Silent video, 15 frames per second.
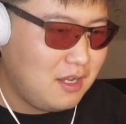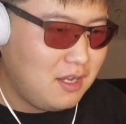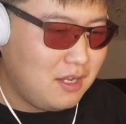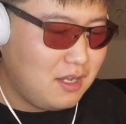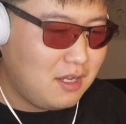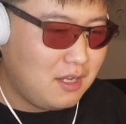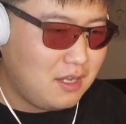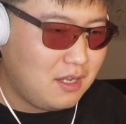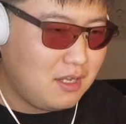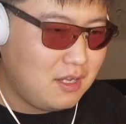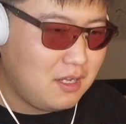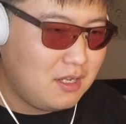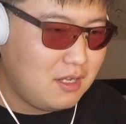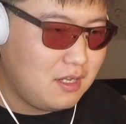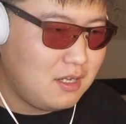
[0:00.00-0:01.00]

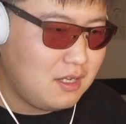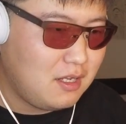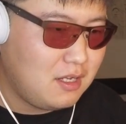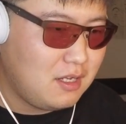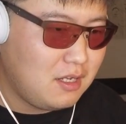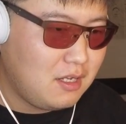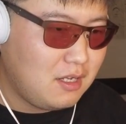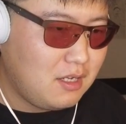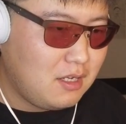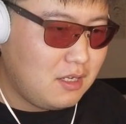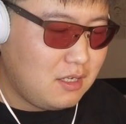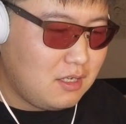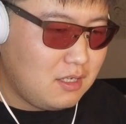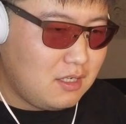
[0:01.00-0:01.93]
Nobody speaks.